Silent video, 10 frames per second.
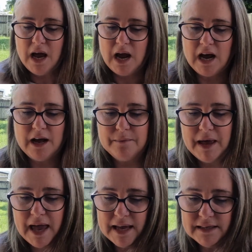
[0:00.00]

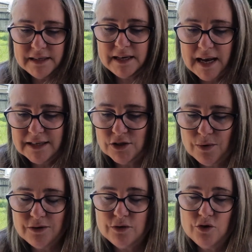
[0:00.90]
and it has
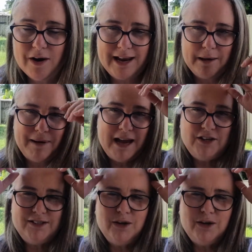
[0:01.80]
298 pages.